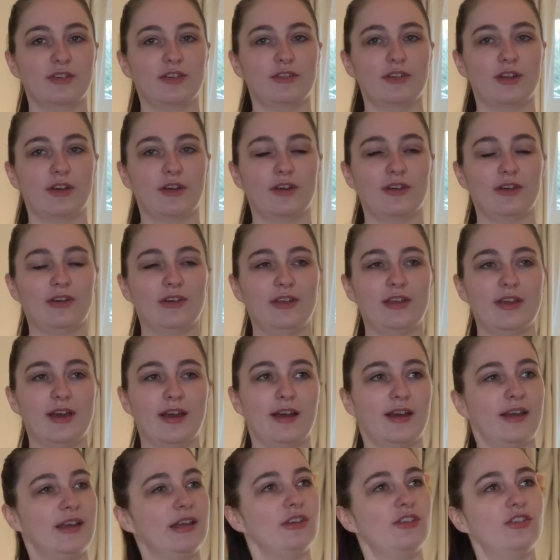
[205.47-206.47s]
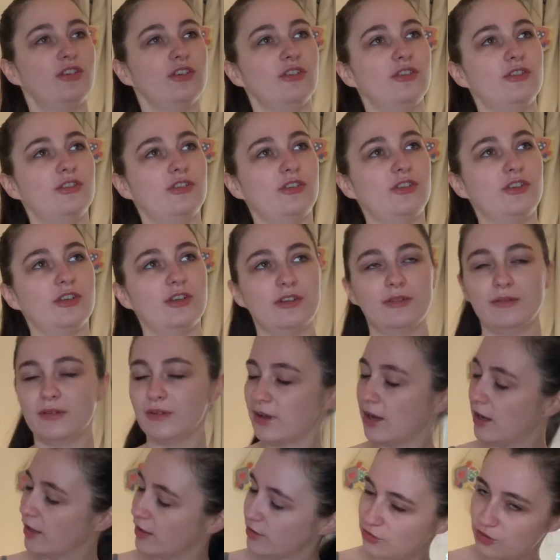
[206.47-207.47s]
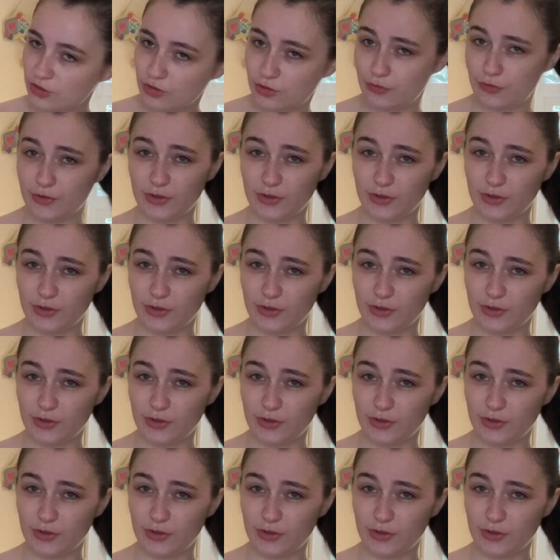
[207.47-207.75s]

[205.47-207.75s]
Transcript: So yeah, it's just